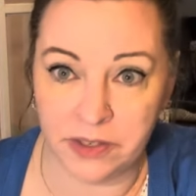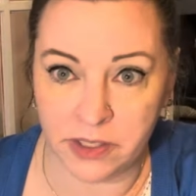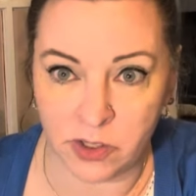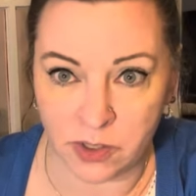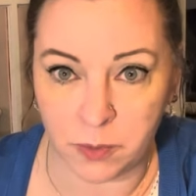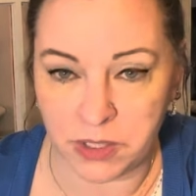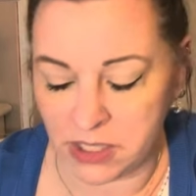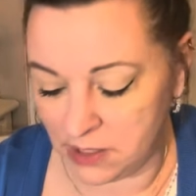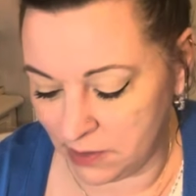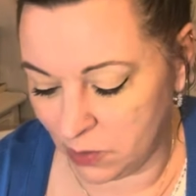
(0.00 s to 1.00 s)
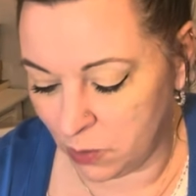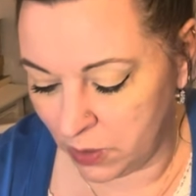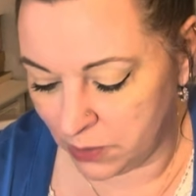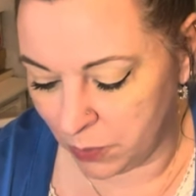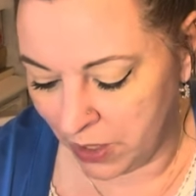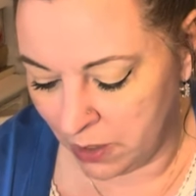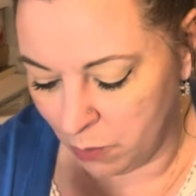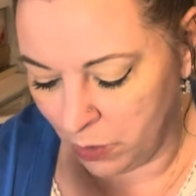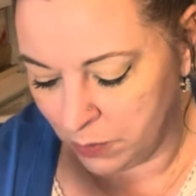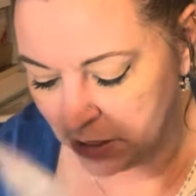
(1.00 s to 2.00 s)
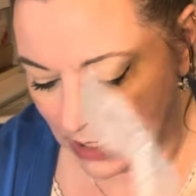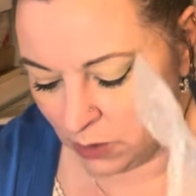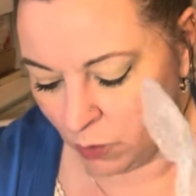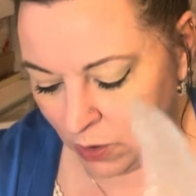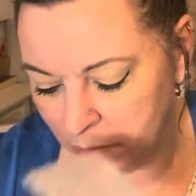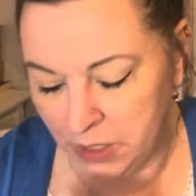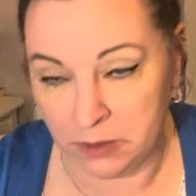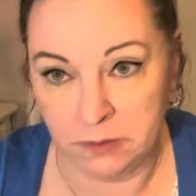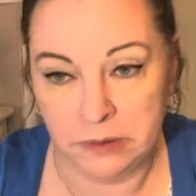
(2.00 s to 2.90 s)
the dish is petite, so it's probably a more petite warmer.